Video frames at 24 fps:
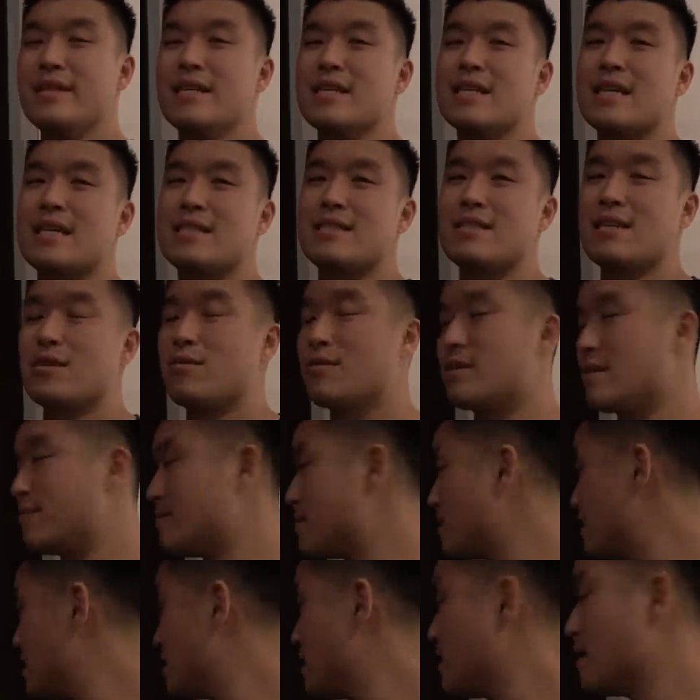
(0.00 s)
Got stuck with
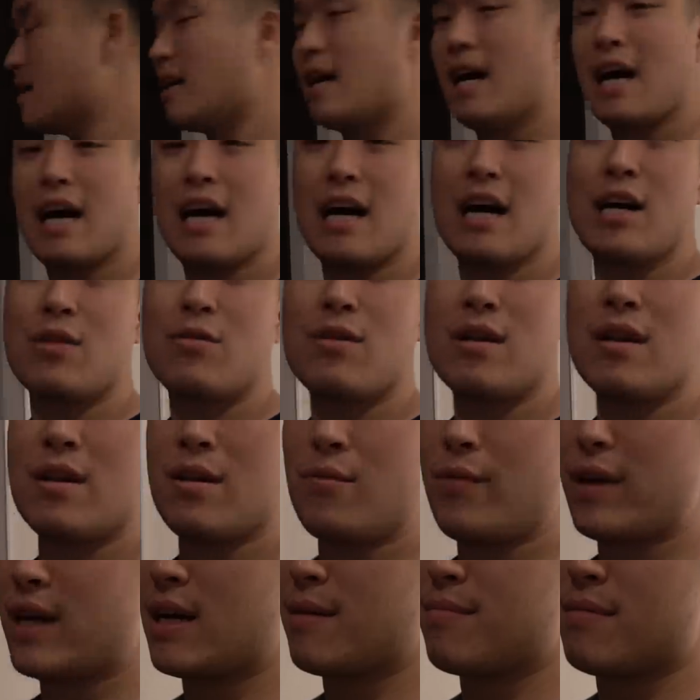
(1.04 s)
something. Fine. I don't want
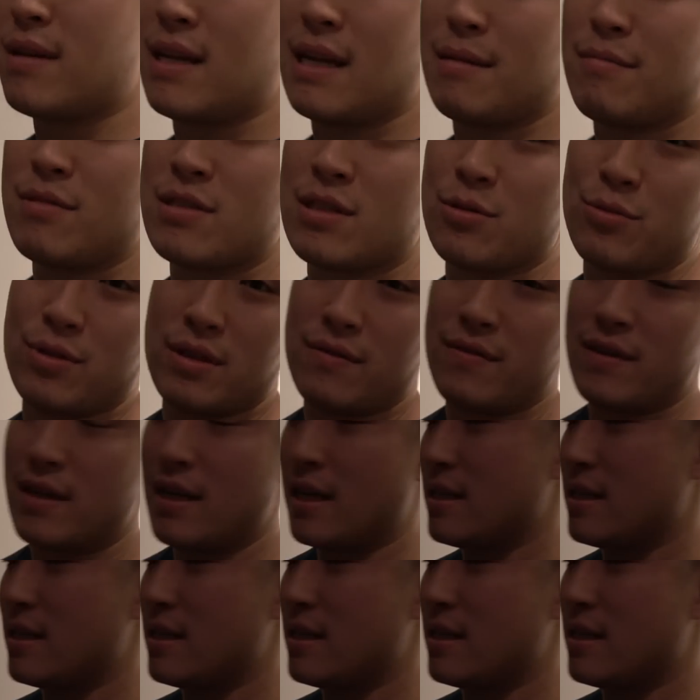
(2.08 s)
to wake up the neighbors because we live in a